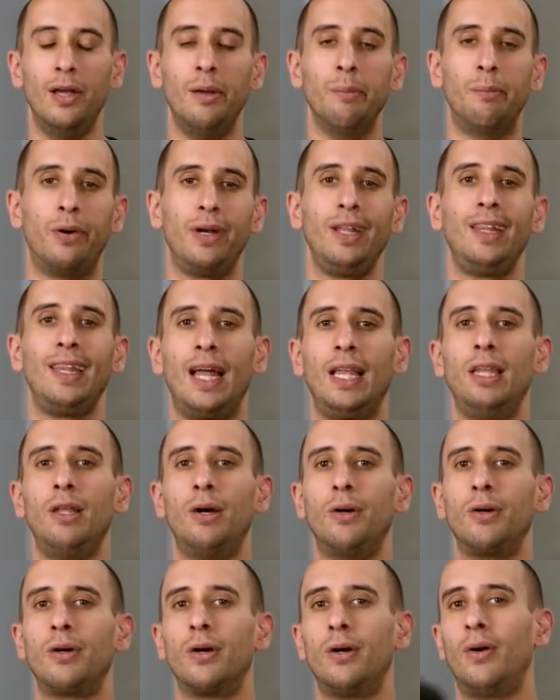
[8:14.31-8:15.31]
Putting that
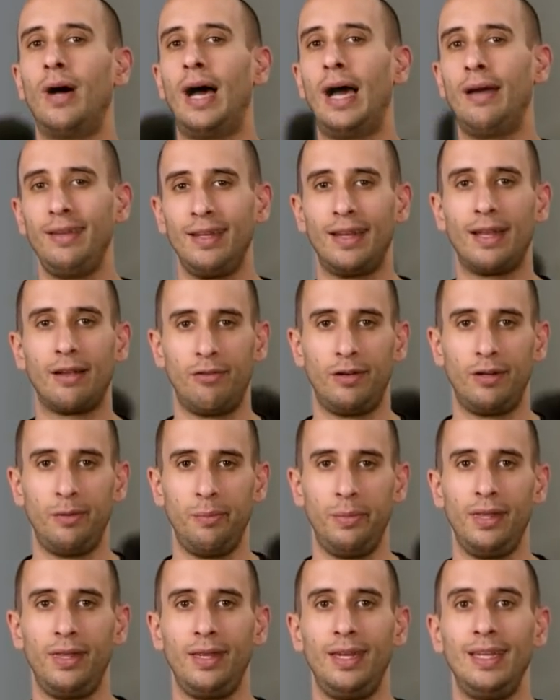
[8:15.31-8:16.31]
logo, hiding that
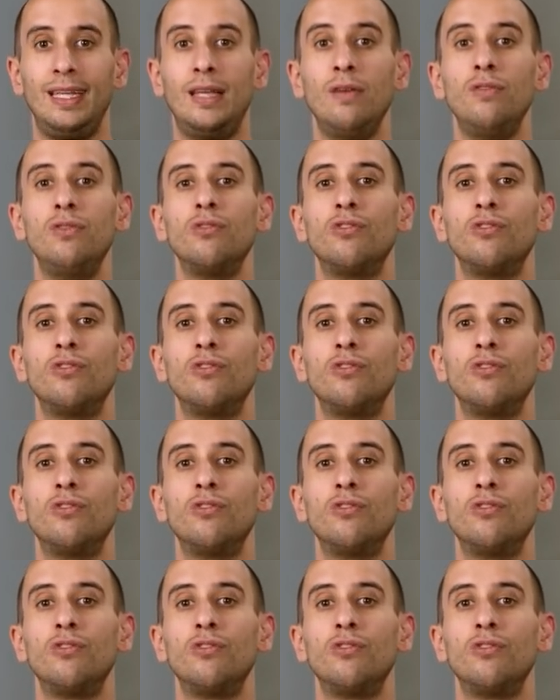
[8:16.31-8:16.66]
credibility gives